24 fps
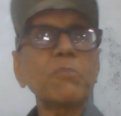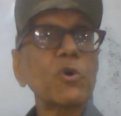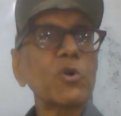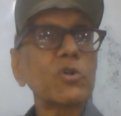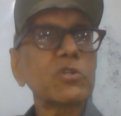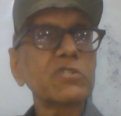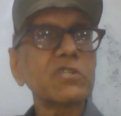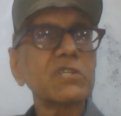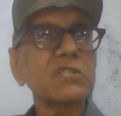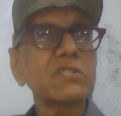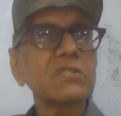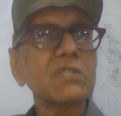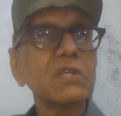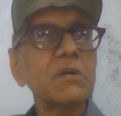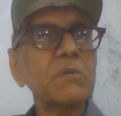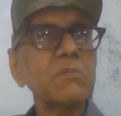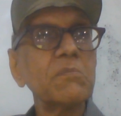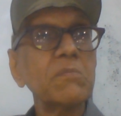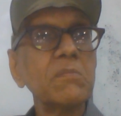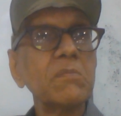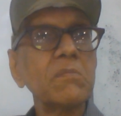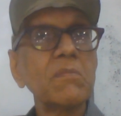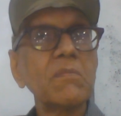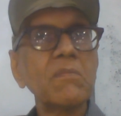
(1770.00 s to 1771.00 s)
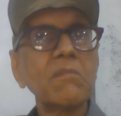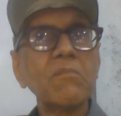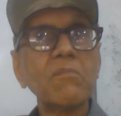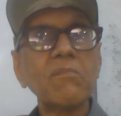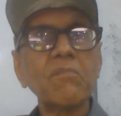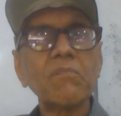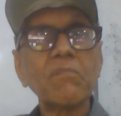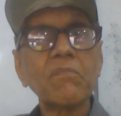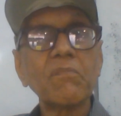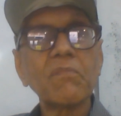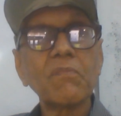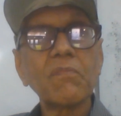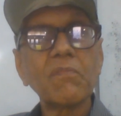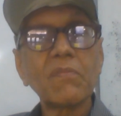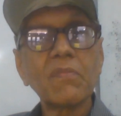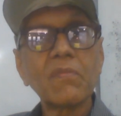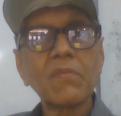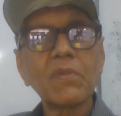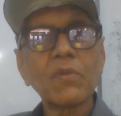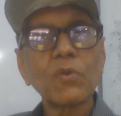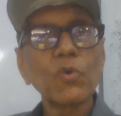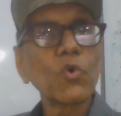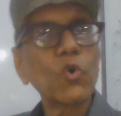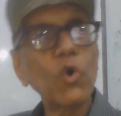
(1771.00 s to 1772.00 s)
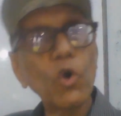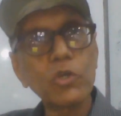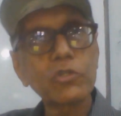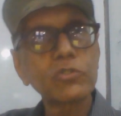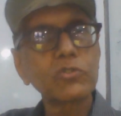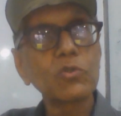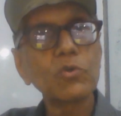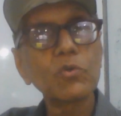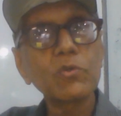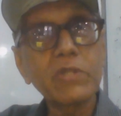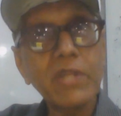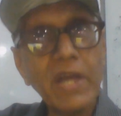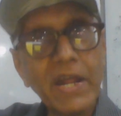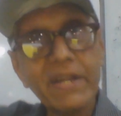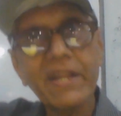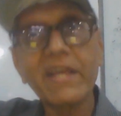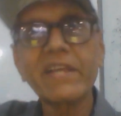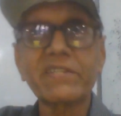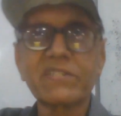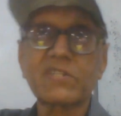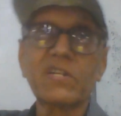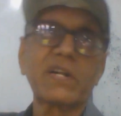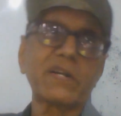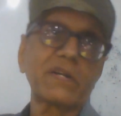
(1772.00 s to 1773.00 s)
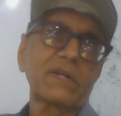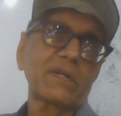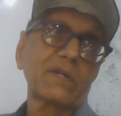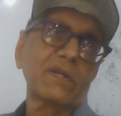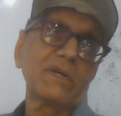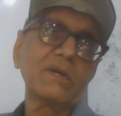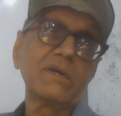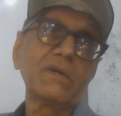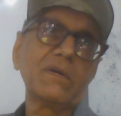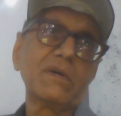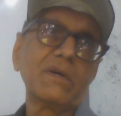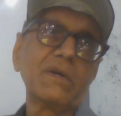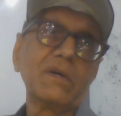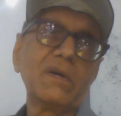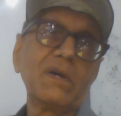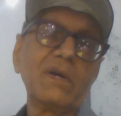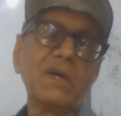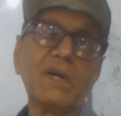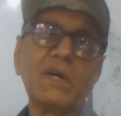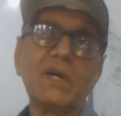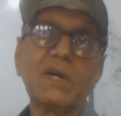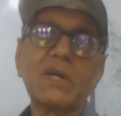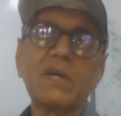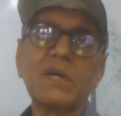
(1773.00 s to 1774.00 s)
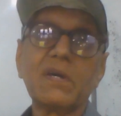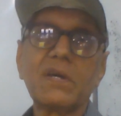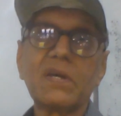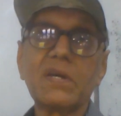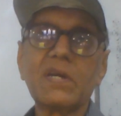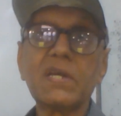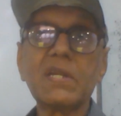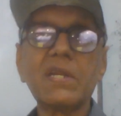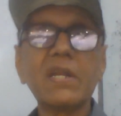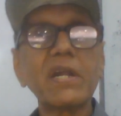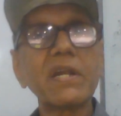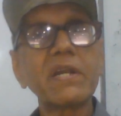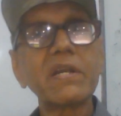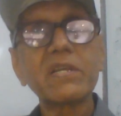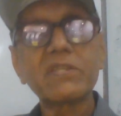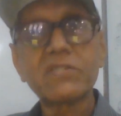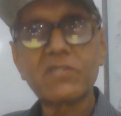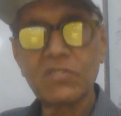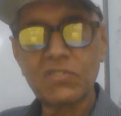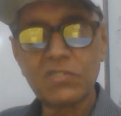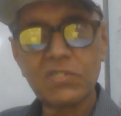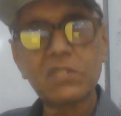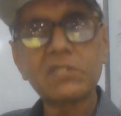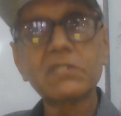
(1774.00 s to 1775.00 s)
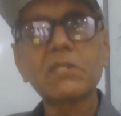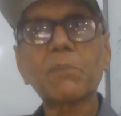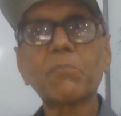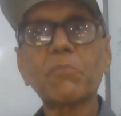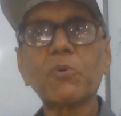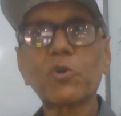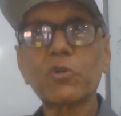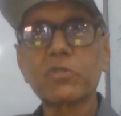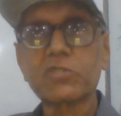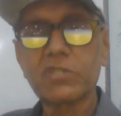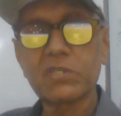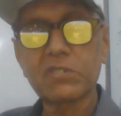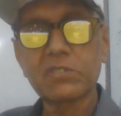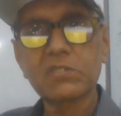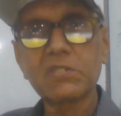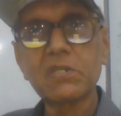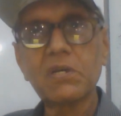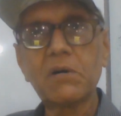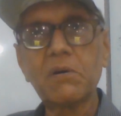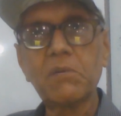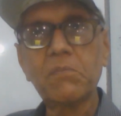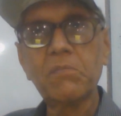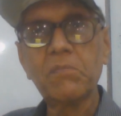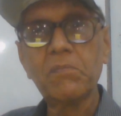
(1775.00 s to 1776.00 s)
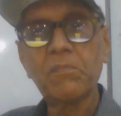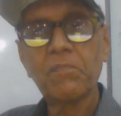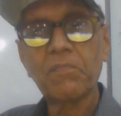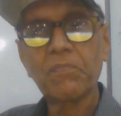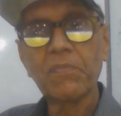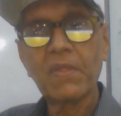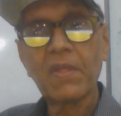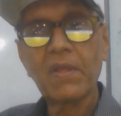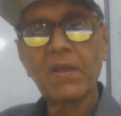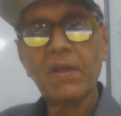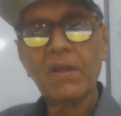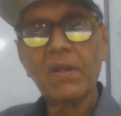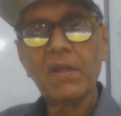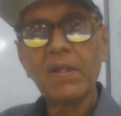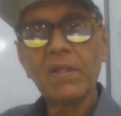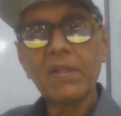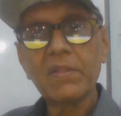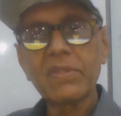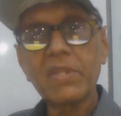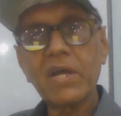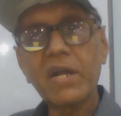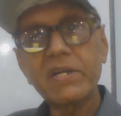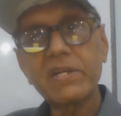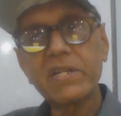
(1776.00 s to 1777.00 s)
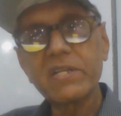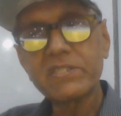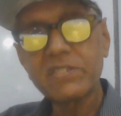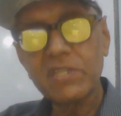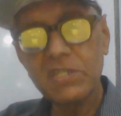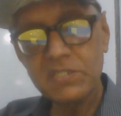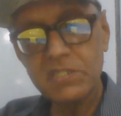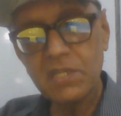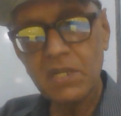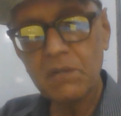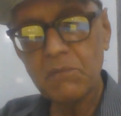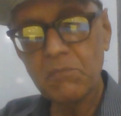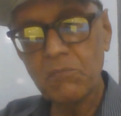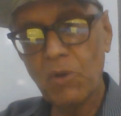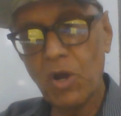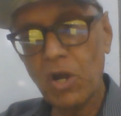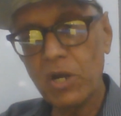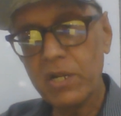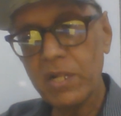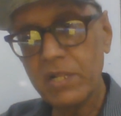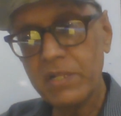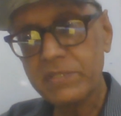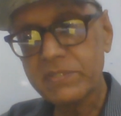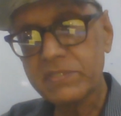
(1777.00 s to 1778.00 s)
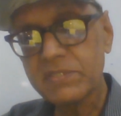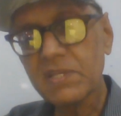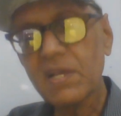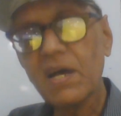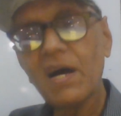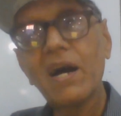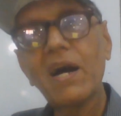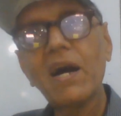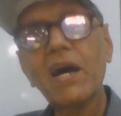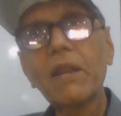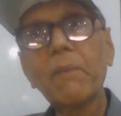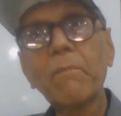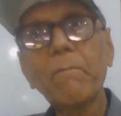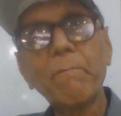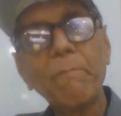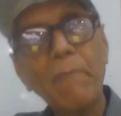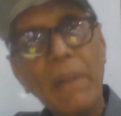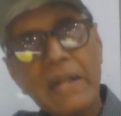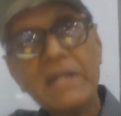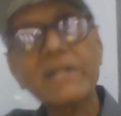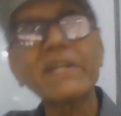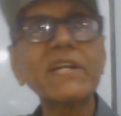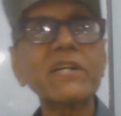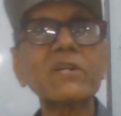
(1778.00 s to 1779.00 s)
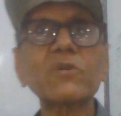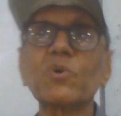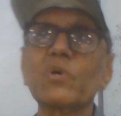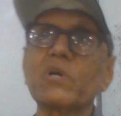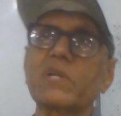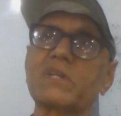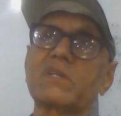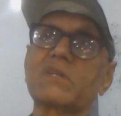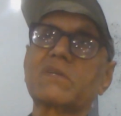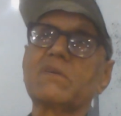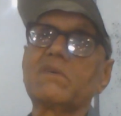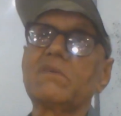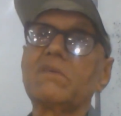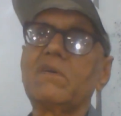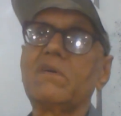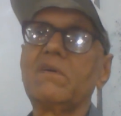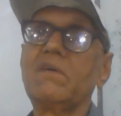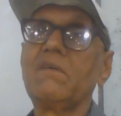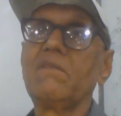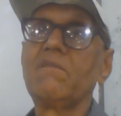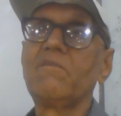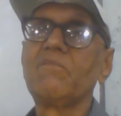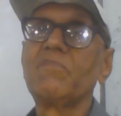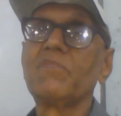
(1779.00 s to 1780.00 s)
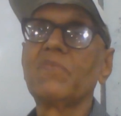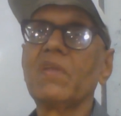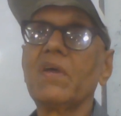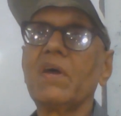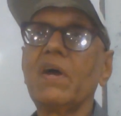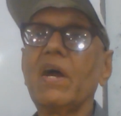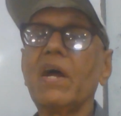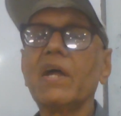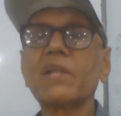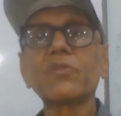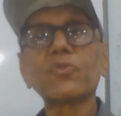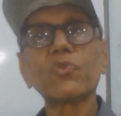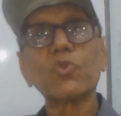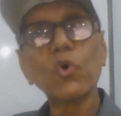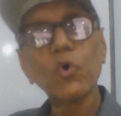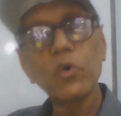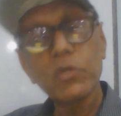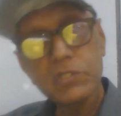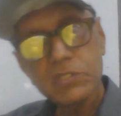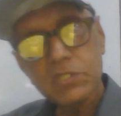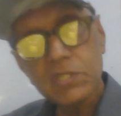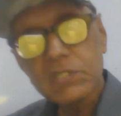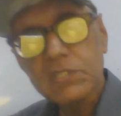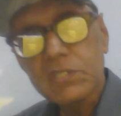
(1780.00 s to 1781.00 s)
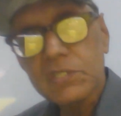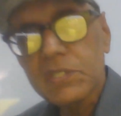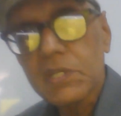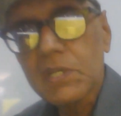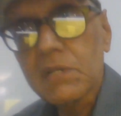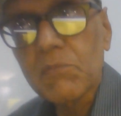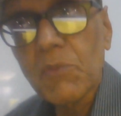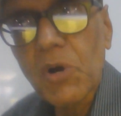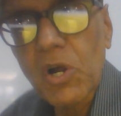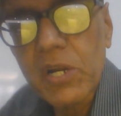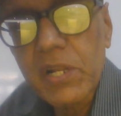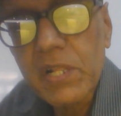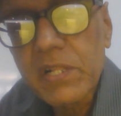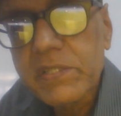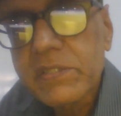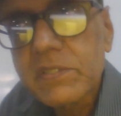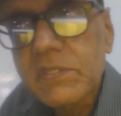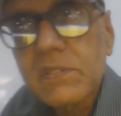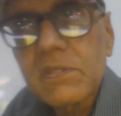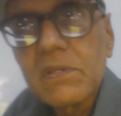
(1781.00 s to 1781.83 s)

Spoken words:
system, goes to that extent. In a decision support system, the decision models are built into it. And those decision models